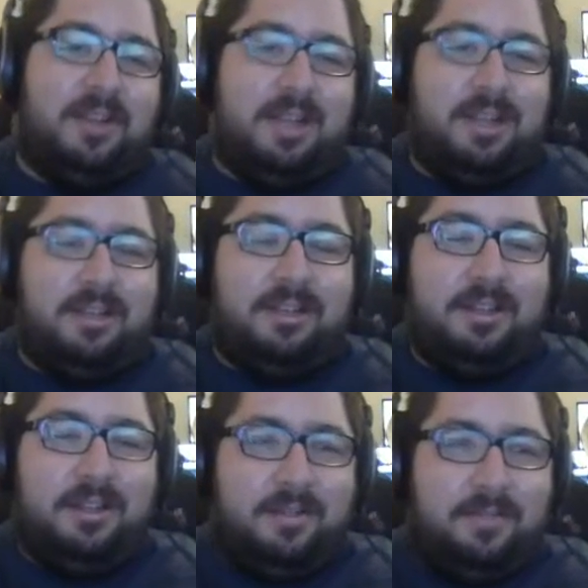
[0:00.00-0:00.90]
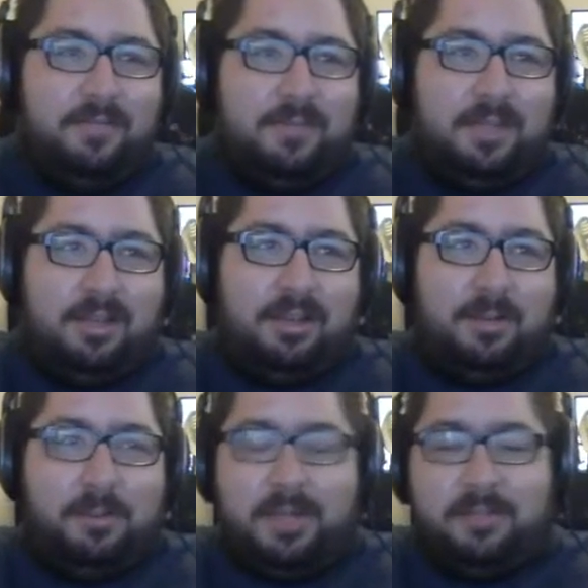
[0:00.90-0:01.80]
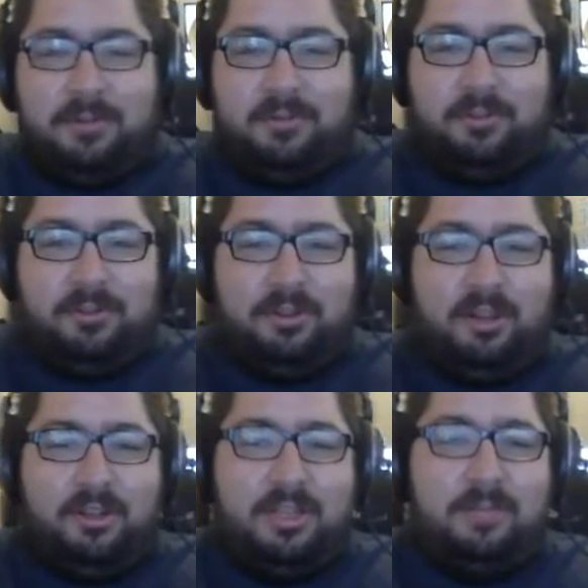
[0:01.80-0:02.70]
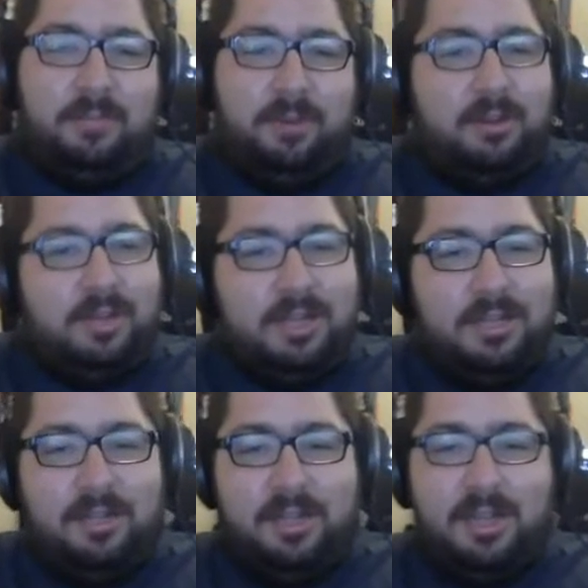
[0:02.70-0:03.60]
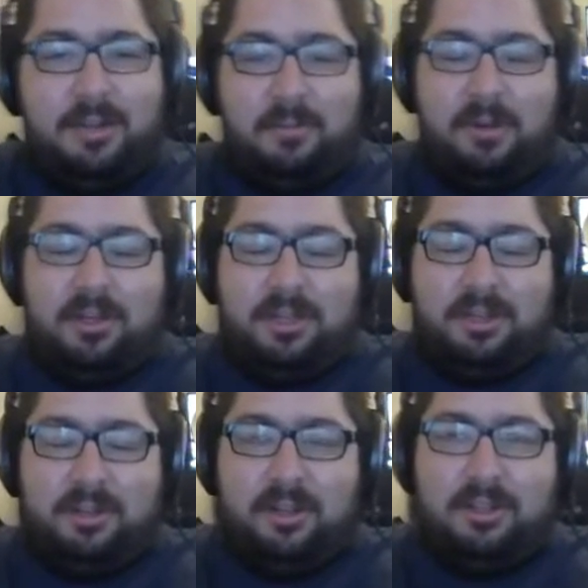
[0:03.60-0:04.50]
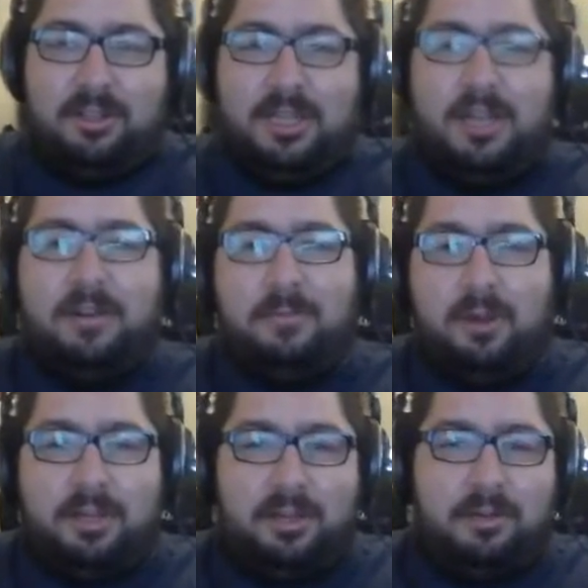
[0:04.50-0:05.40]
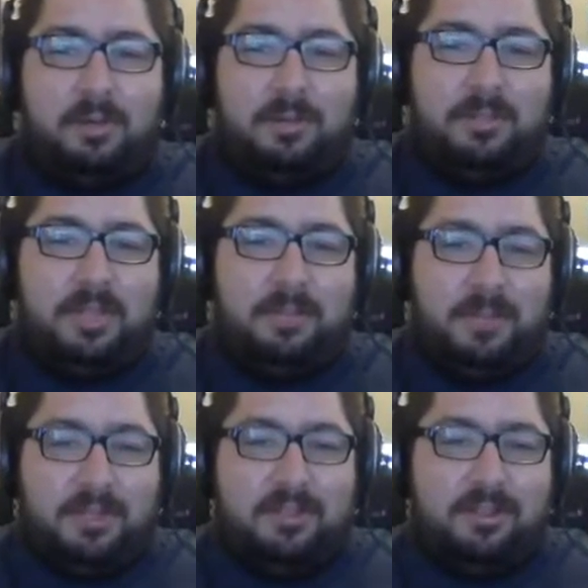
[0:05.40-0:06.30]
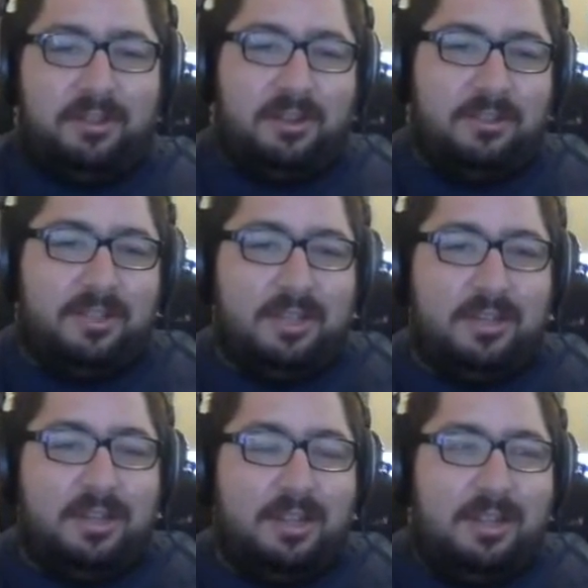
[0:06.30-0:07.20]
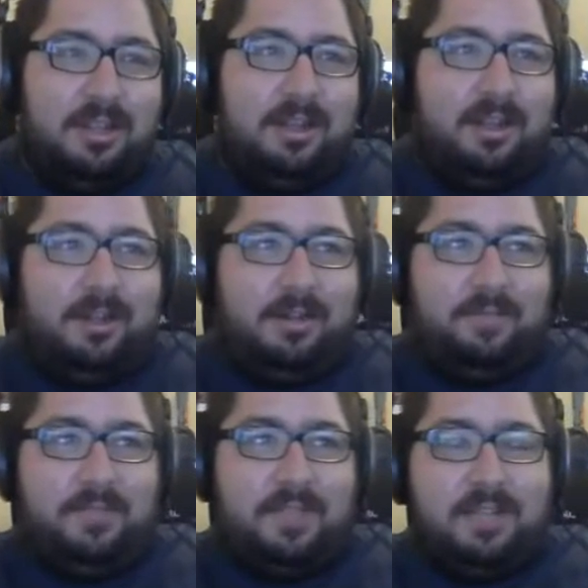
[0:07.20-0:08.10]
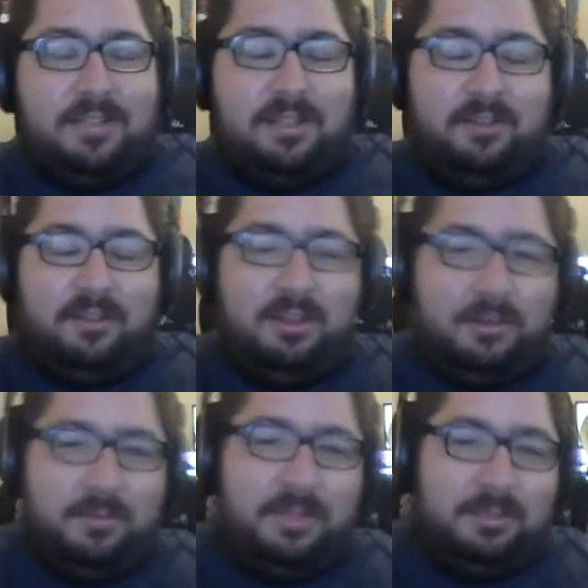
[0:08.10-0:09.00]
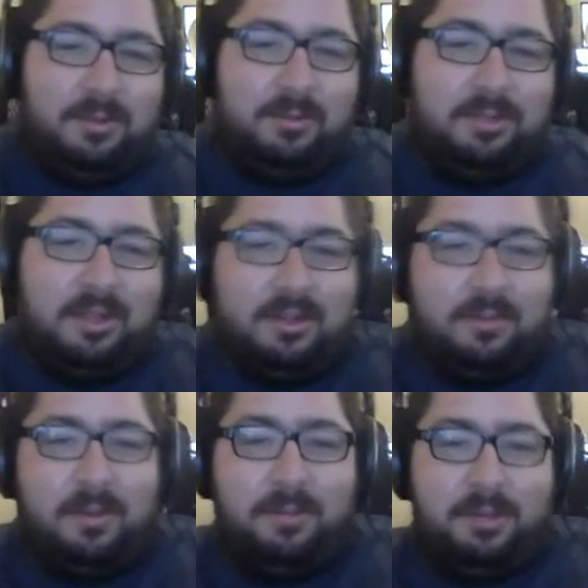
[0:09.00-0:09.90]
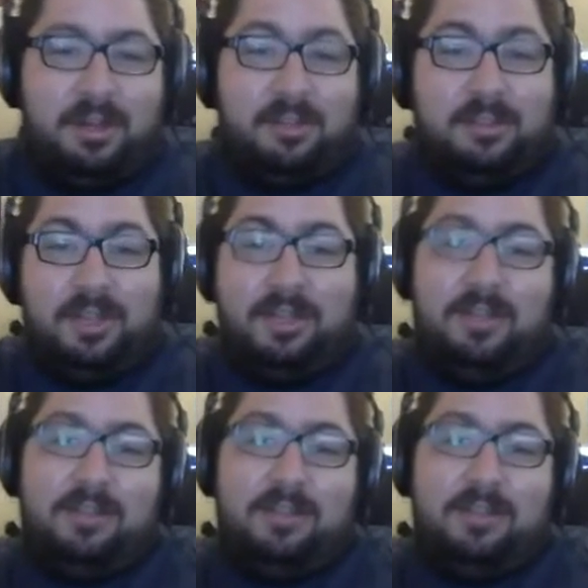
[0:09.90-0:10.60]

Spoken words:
And a lot of people ask me if we're doing content marketing, like how to market your content and how to market your website based on the content. That's definitely going to be something we talk about, but not today.